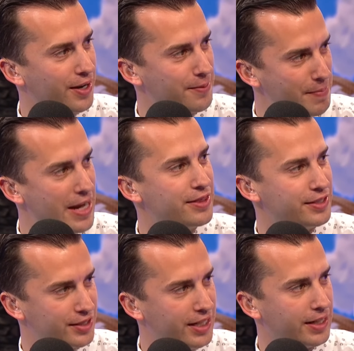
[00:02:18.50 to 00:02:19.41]
and made the
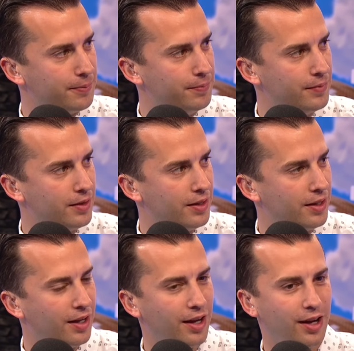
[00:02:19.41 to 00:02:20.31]
team.
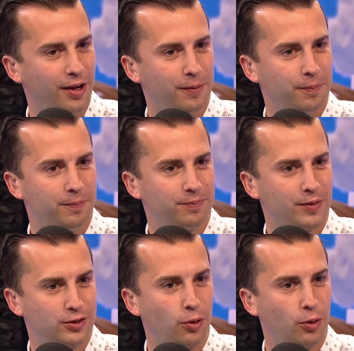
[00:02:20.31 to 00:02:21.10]
Um, so